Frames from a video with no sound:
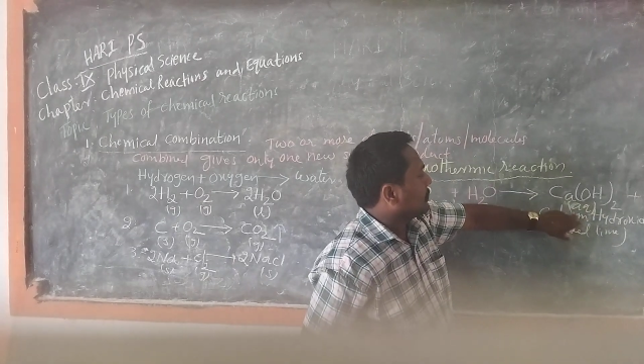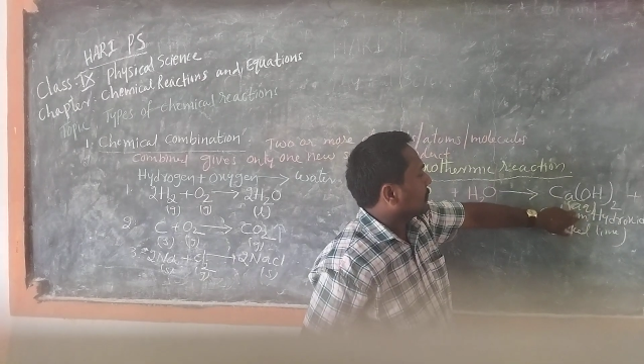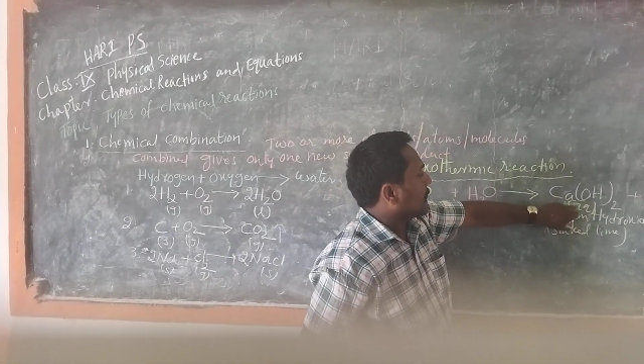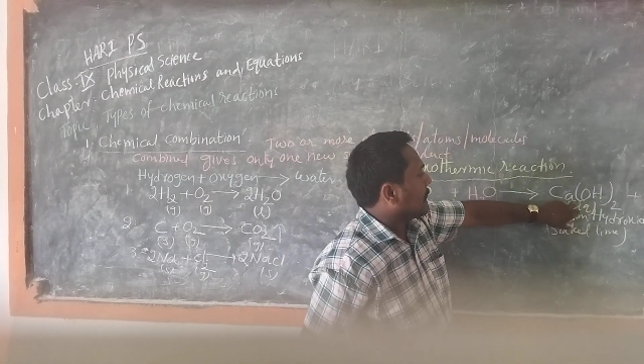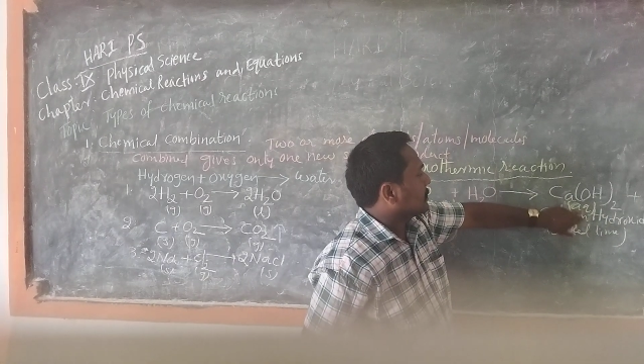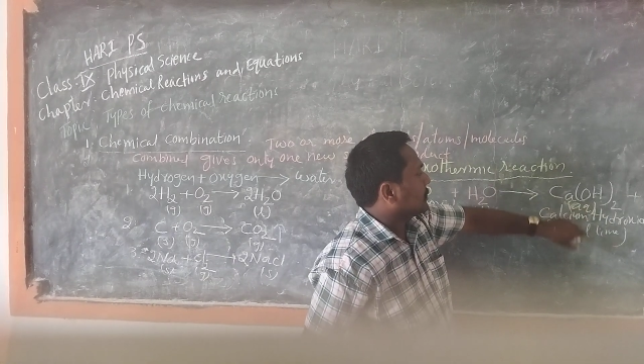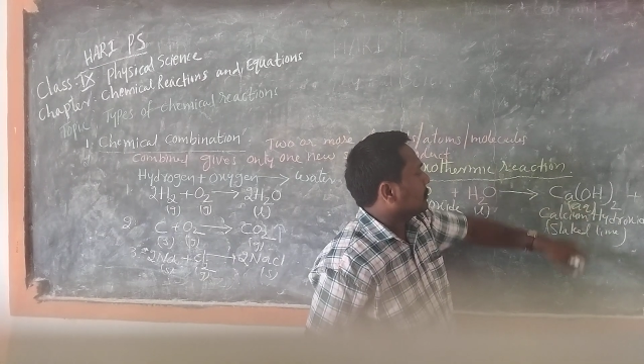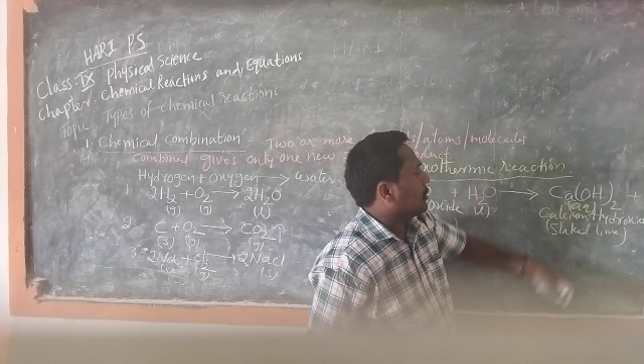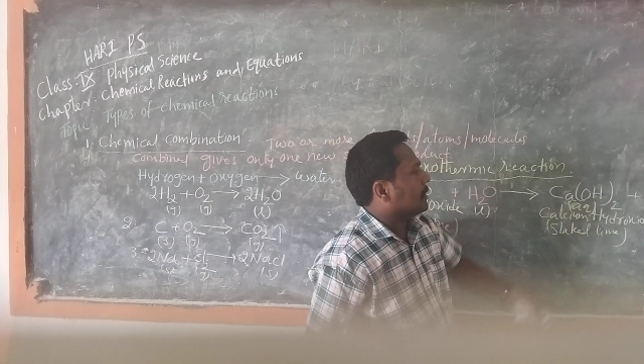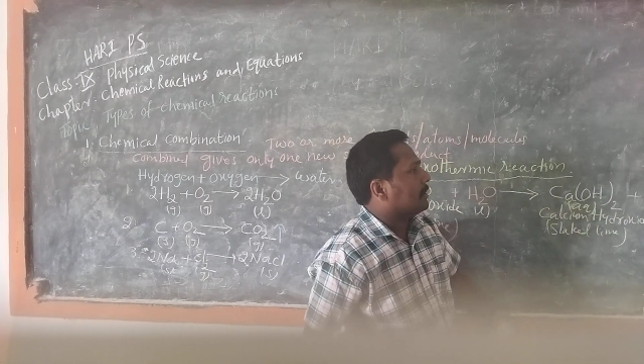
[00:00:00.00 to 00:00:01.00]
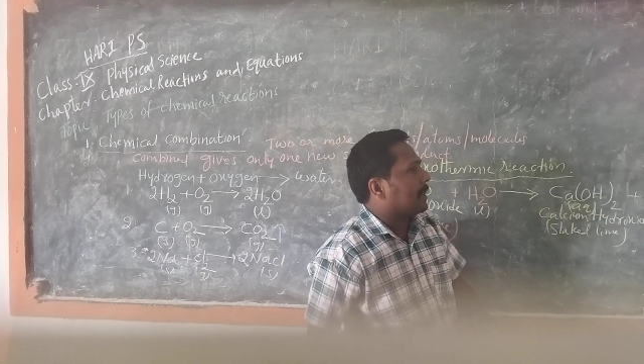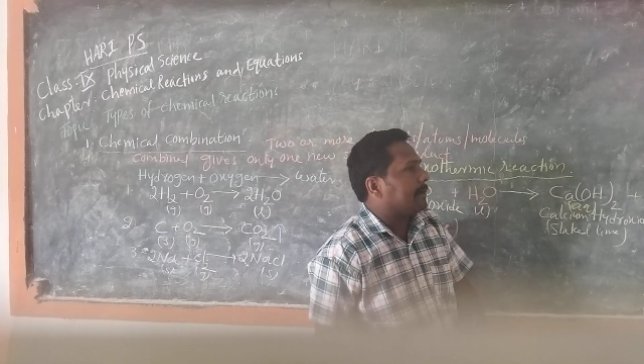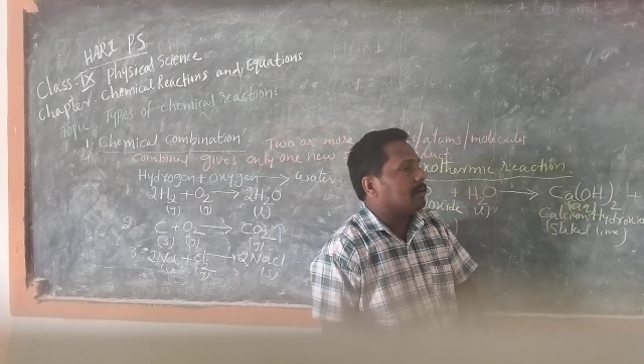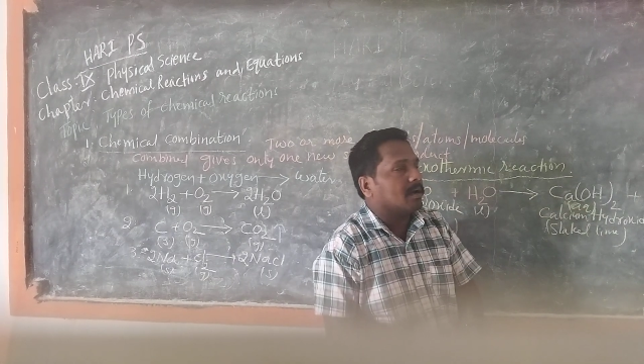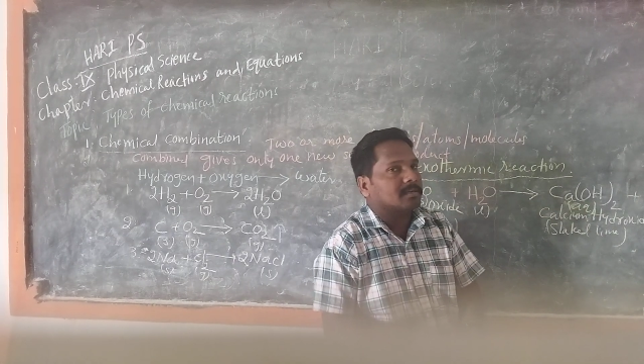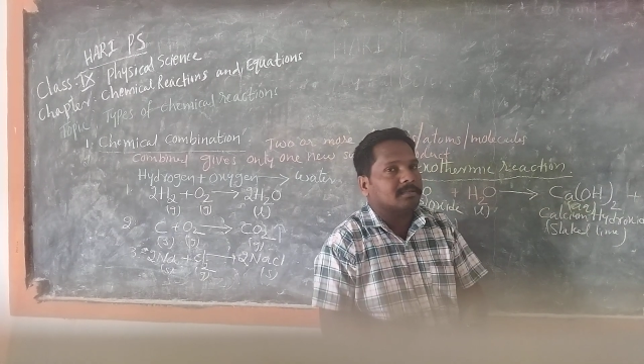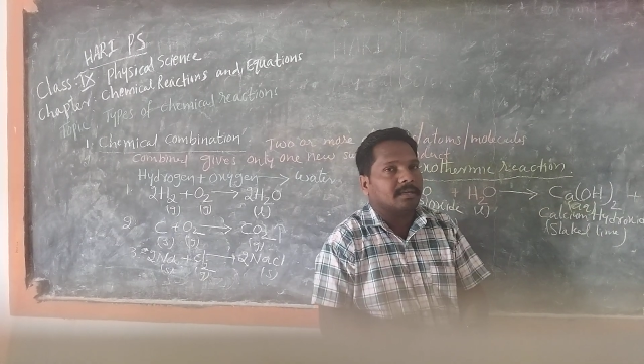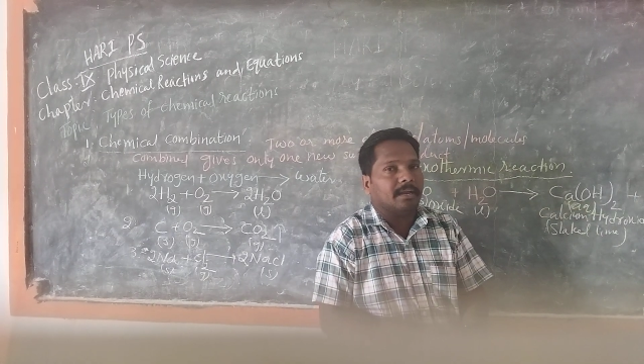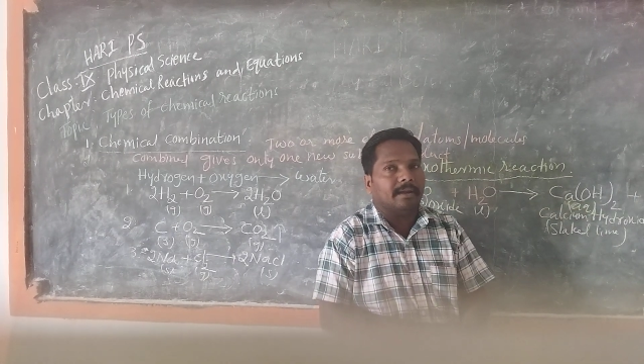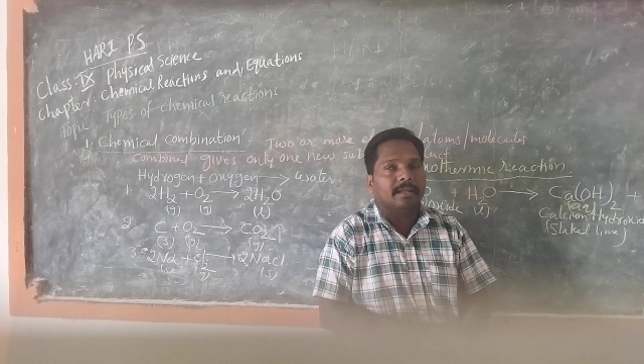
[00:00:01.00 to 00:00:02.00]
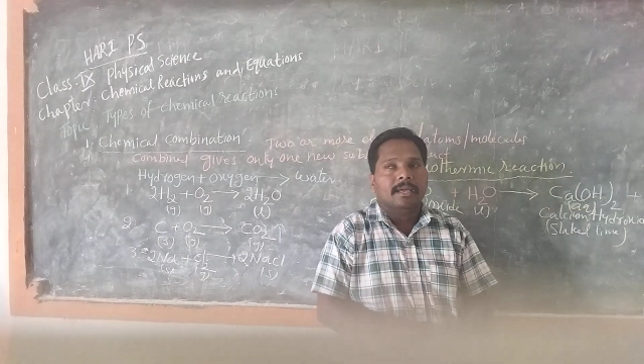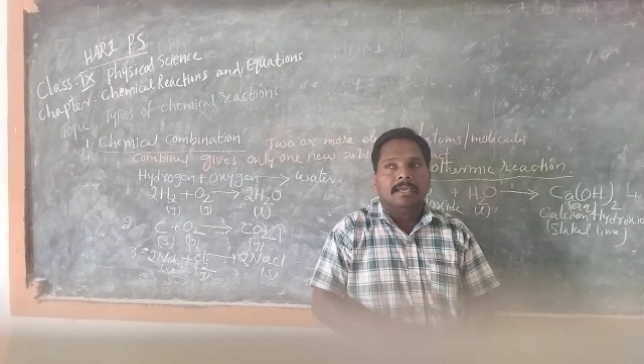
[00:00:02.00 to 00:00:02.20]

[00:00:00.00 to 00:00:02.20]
or the calcium hydroxide